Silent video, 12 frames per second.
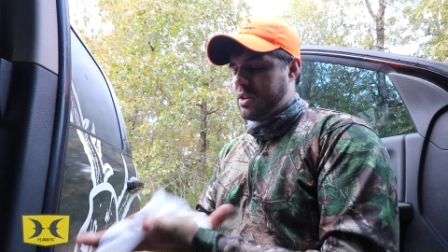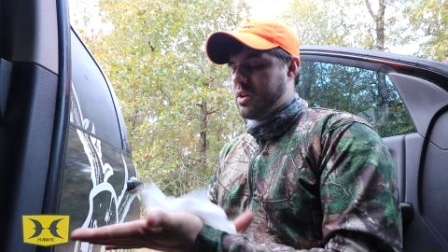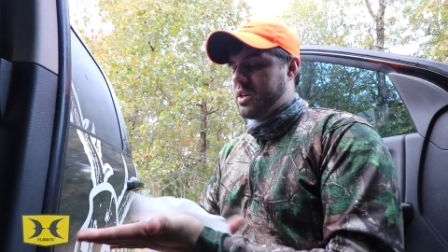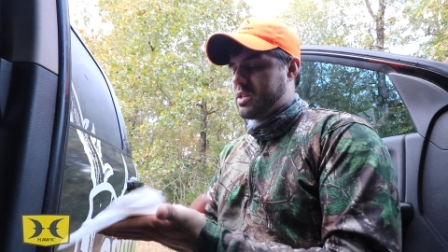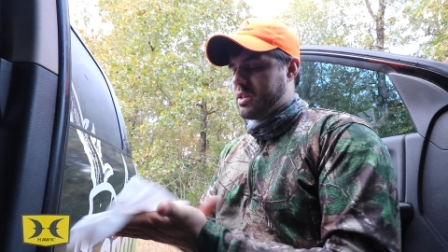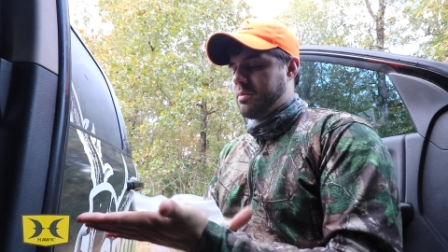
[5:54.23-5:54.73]

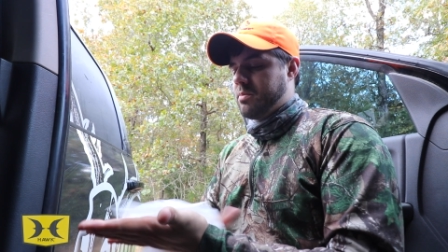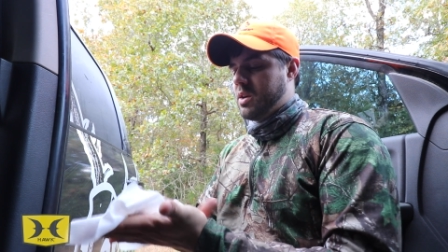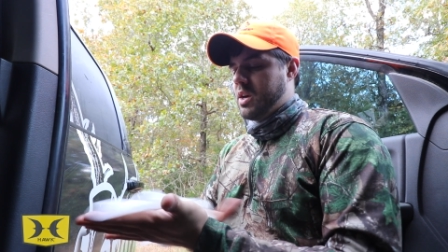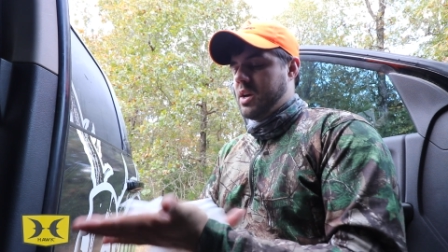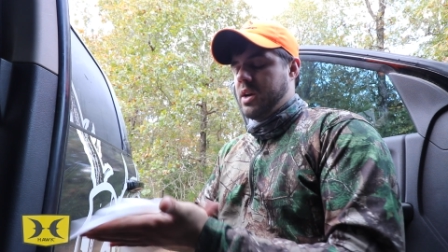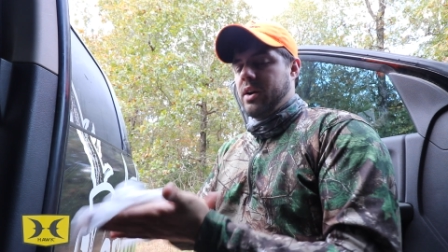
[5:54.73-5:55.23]
There is some
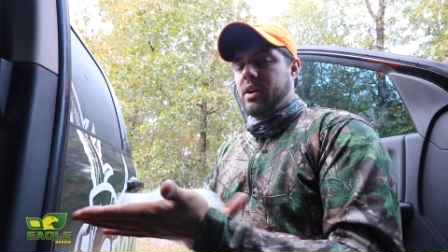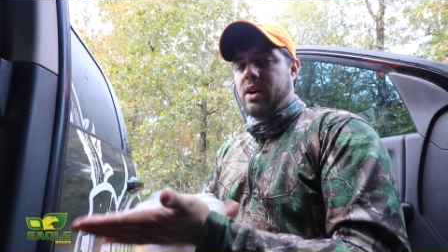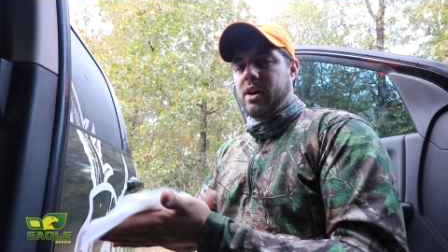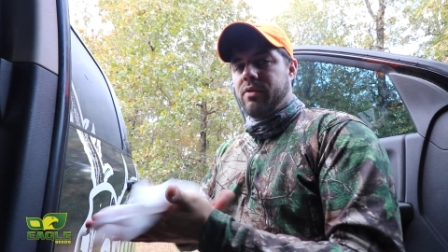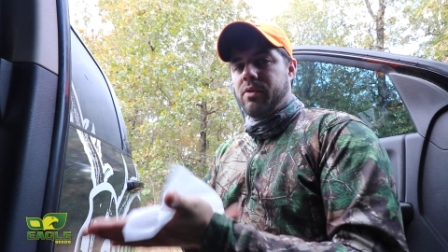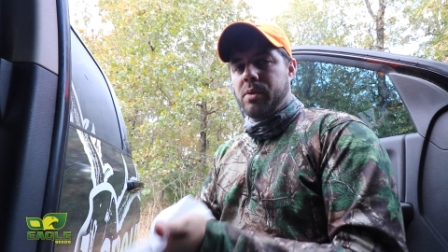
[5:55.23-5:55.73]

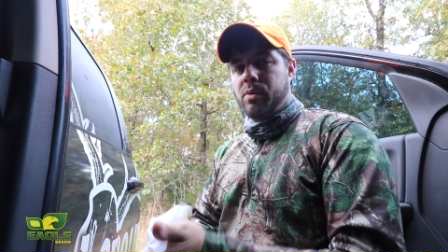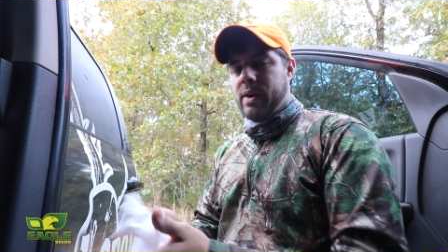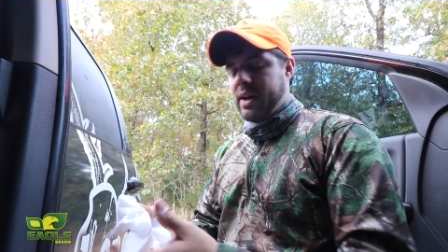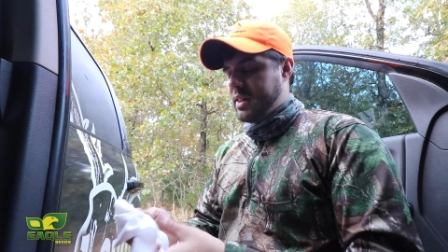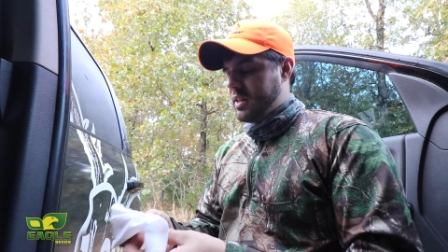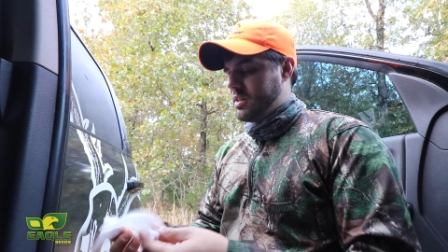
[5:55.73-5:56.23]
uh, from the
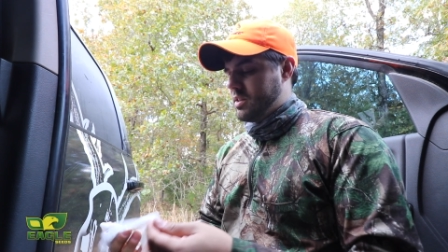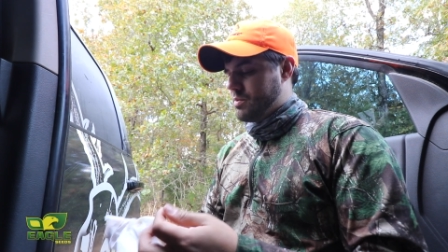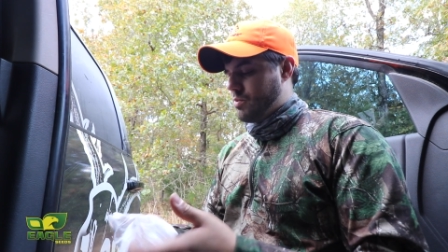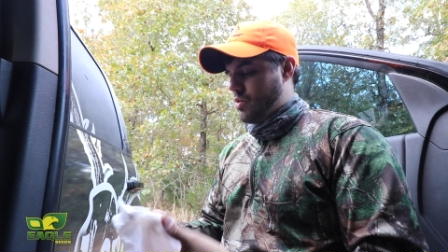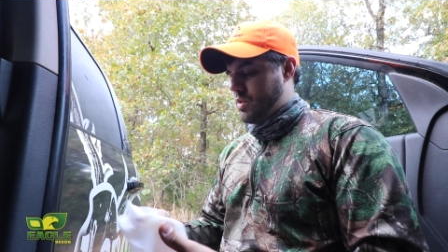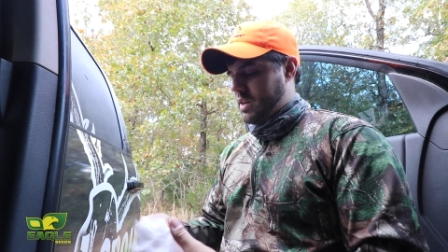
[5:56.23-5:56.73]
rain that
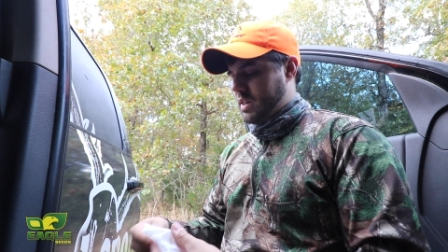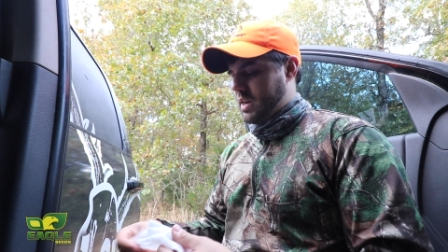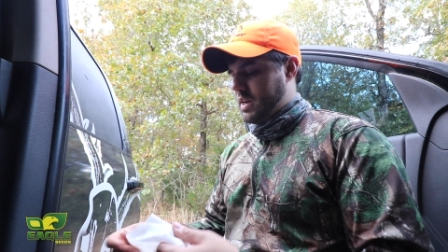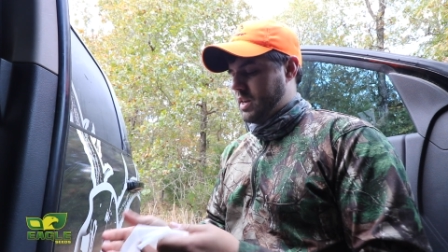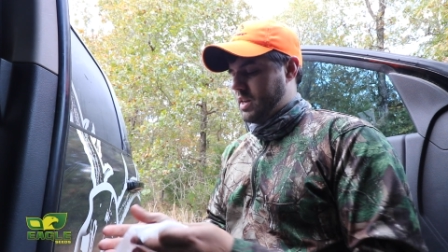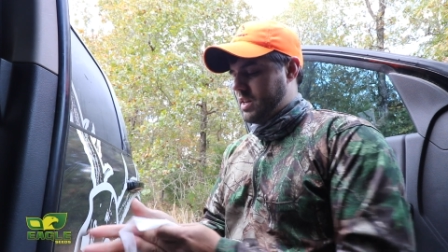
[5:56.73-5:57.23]
this morning
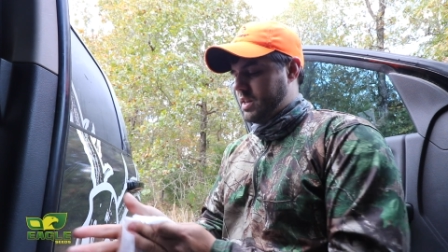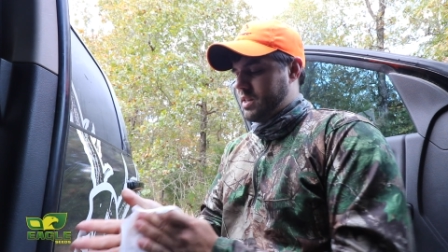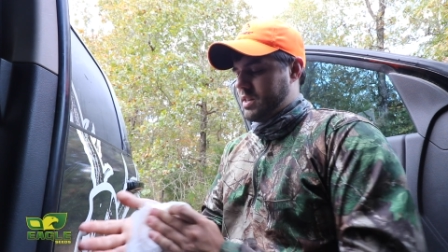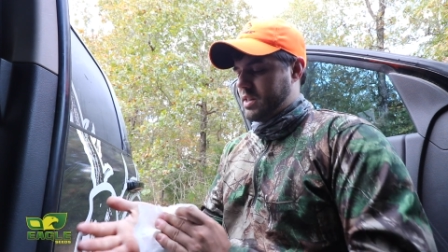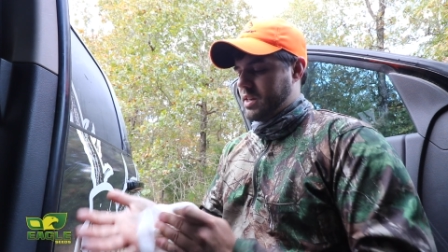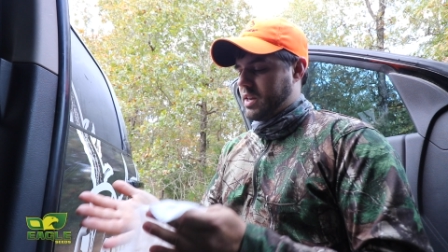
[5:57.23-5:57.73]
that it
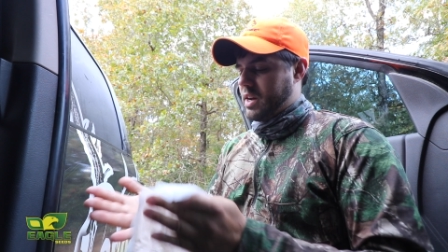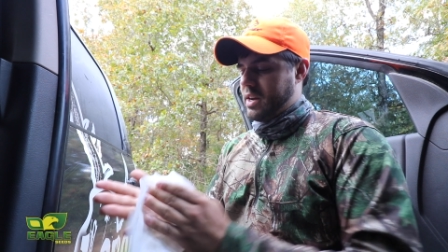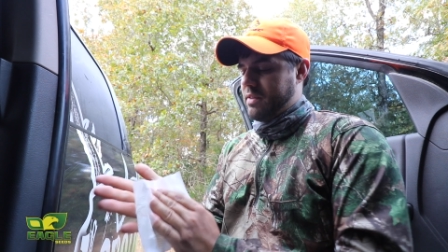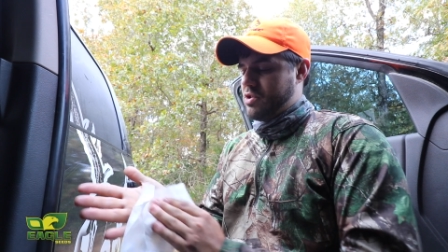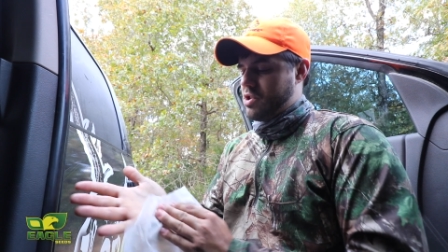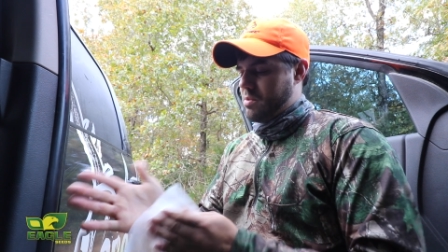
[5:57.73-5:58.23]
is
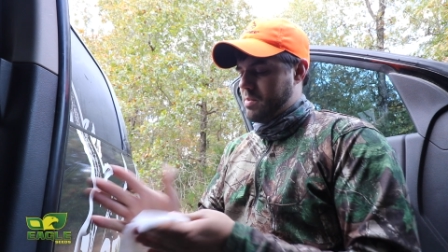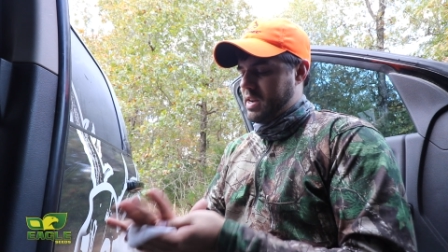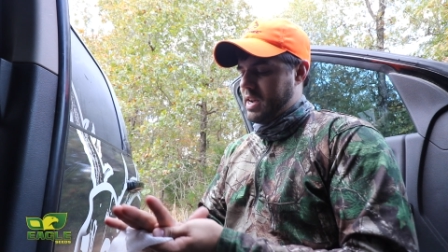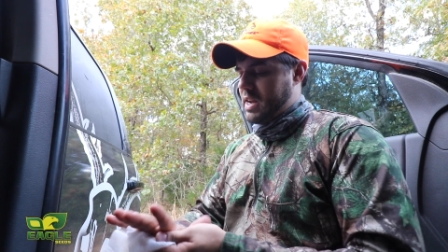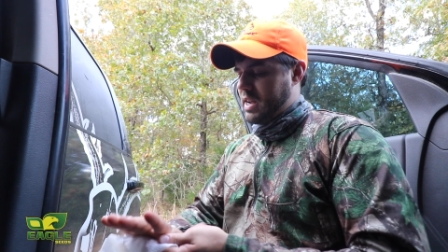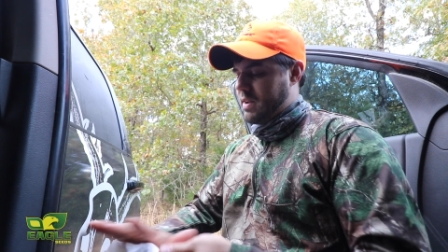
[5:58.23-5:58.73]
kind of
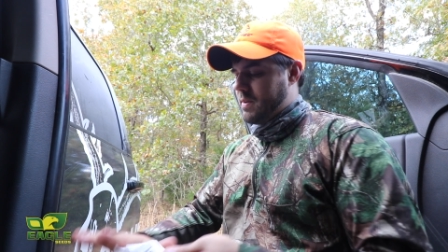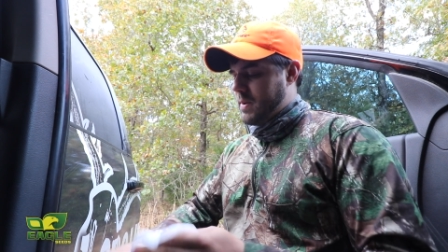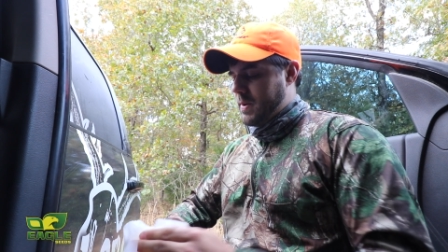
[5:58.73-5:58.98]
germinating